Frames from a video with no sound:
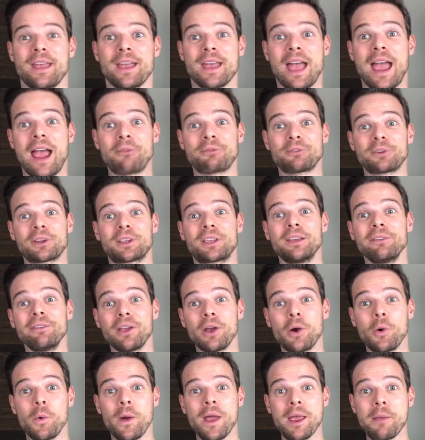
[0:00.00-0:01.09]
After giving
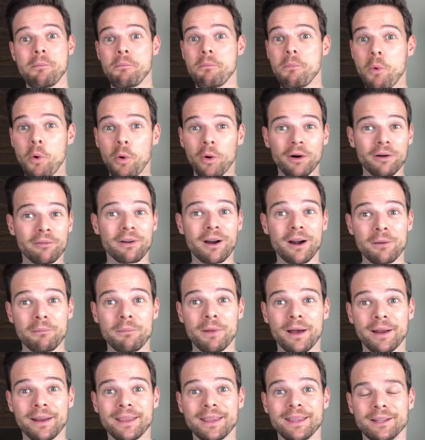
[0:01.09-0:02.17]
away more of our
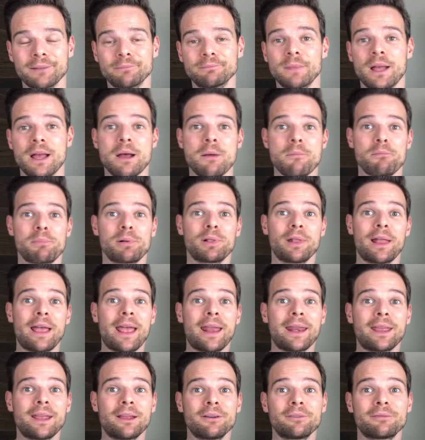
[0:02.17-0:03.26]
money and
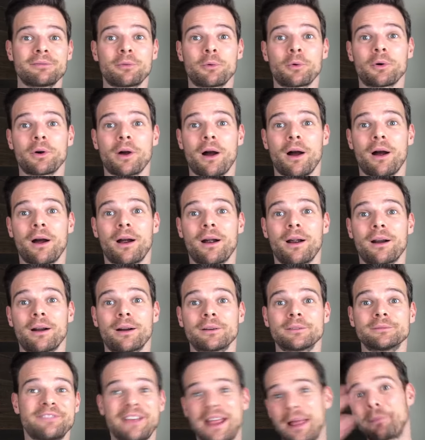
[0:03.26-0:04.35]
planning for
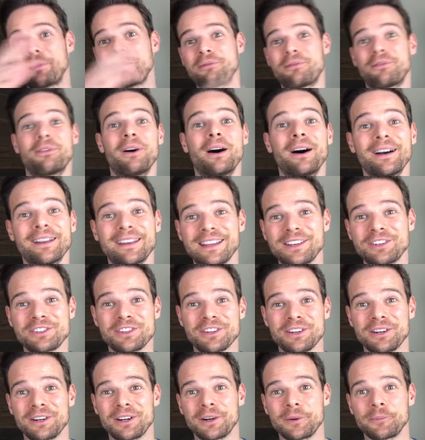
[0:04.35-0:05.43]
our family fun each
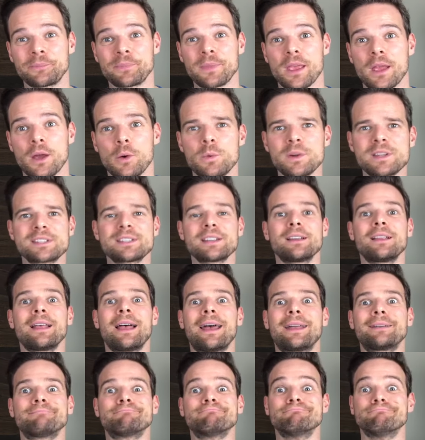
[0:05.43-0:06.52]
year, we still
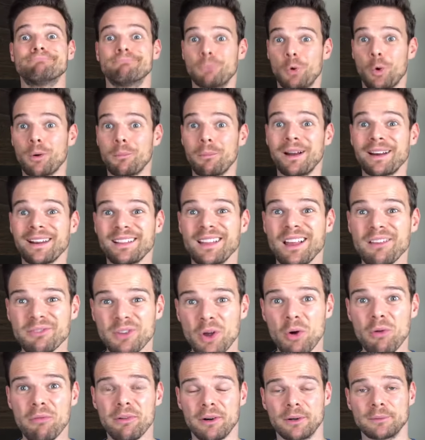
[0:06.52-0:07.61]
had more money left
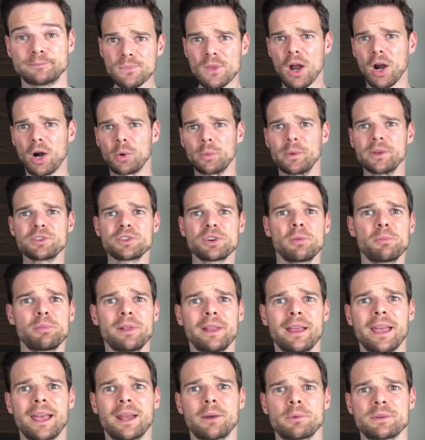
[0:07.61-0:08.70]
over. Our original
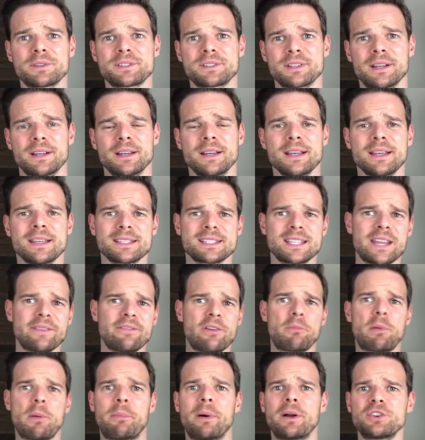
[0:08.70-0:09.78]
plan was to save
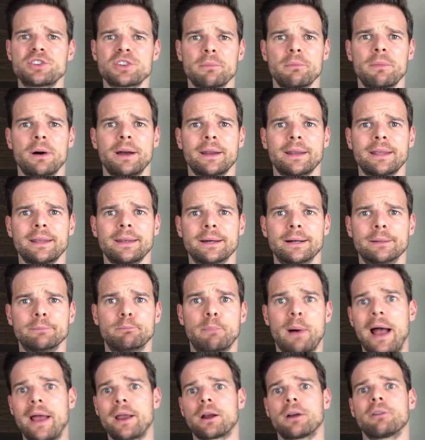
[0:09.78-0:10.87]
up a bunch of money to
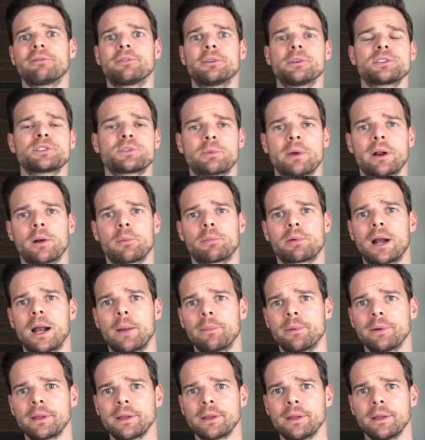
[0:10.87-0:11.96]
buy our first rental
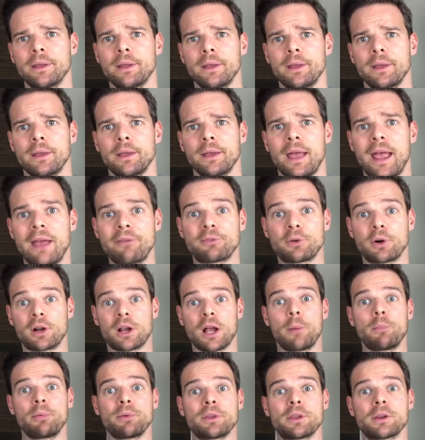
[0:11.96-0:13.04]
property. After a
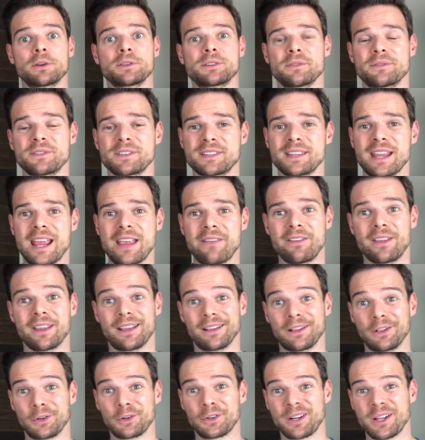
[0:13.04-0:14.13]
couple years of saving
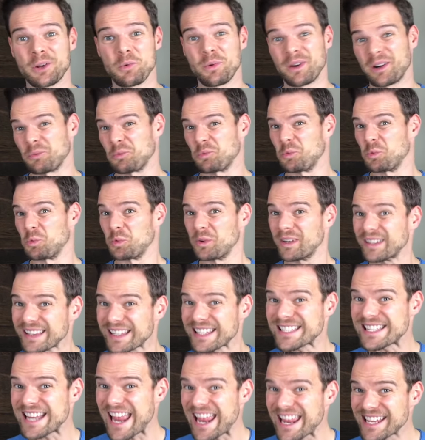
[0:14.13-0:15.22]
and learning what it really
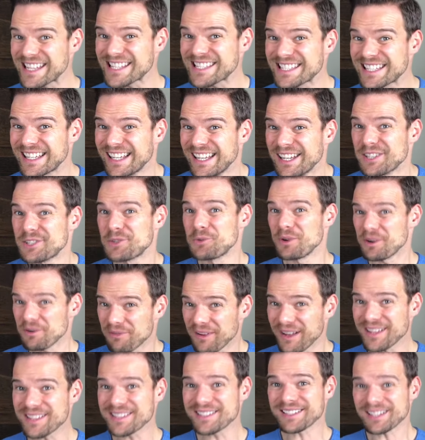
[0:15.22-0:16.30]
takes to
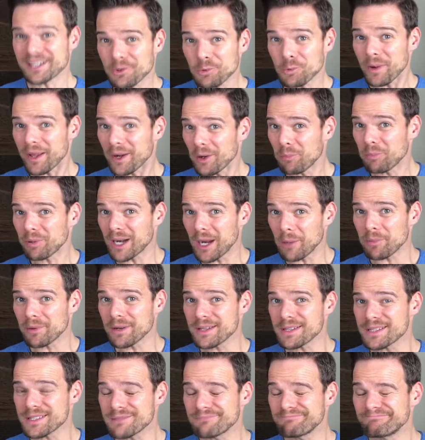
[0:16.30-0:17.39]
invest in rental
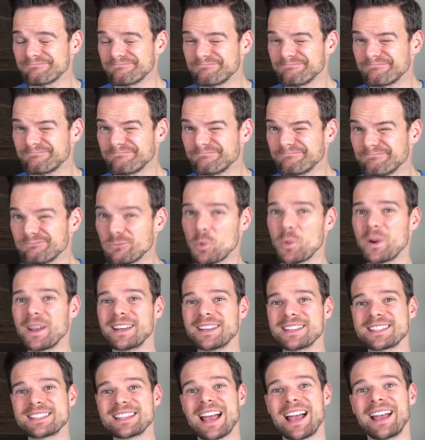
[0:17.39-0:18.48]
properties, we
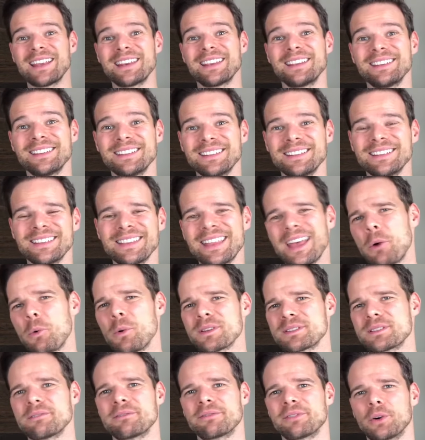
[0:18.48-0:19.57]
decided that
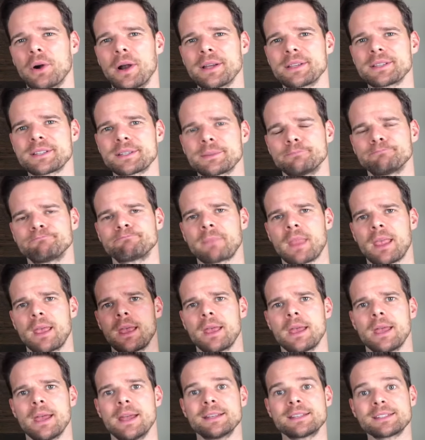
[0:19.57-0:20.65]
wasn't for us.
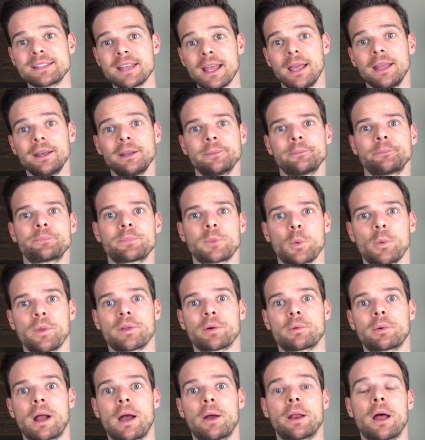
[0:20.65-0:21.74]
Instead, with
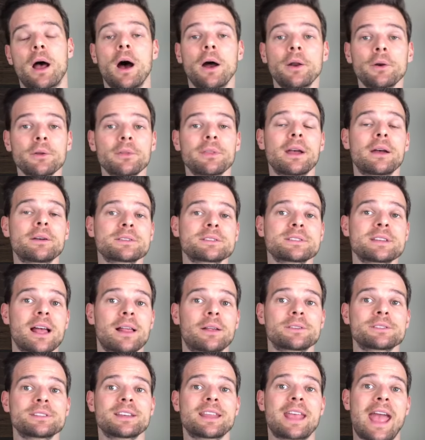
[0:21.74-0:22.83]
around one hundred thousand
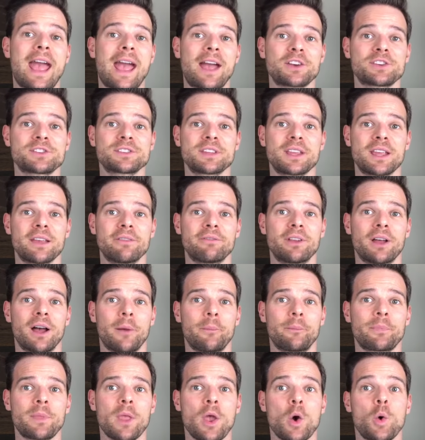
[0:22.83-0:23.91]
dollars in cash saved
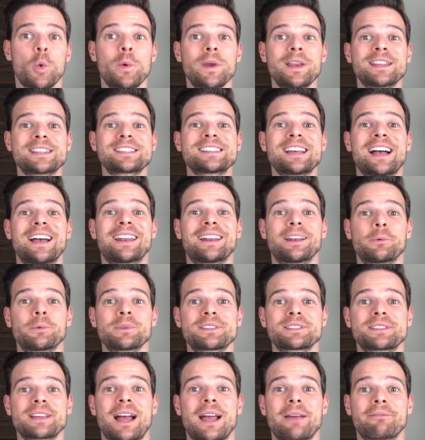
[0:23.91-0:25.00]
up, we decided it was
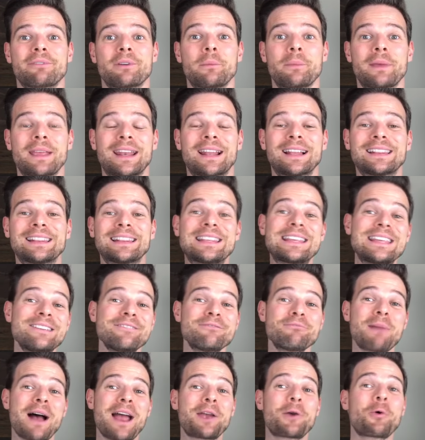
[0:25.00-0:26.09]
time for me to
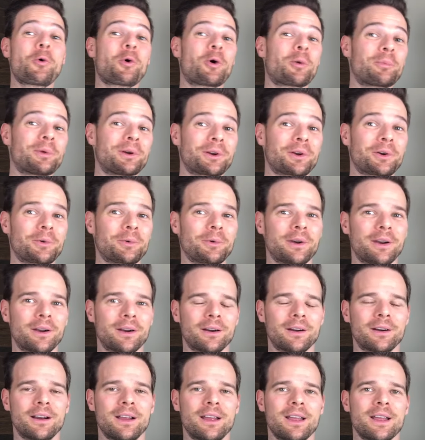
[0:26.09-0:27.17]
leave my corporate
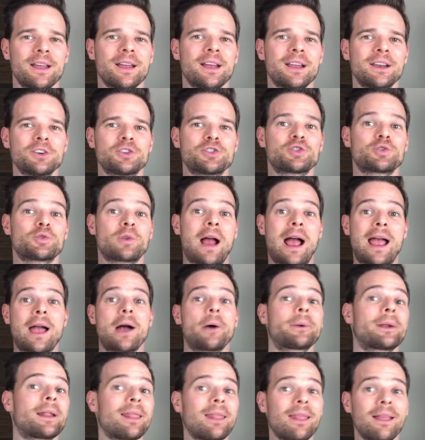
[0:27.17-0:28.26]
career and try
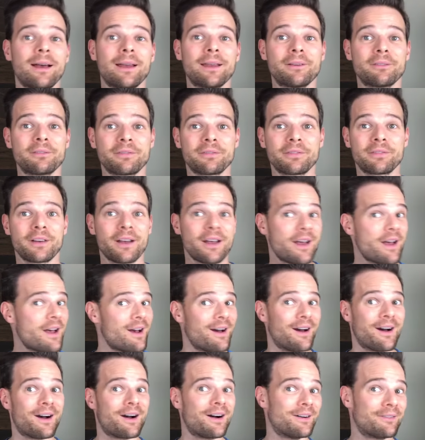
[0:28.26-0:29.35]
out a life
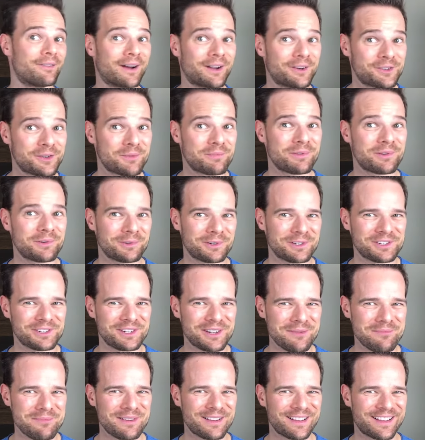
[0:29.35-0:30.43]
of entrepreneurship.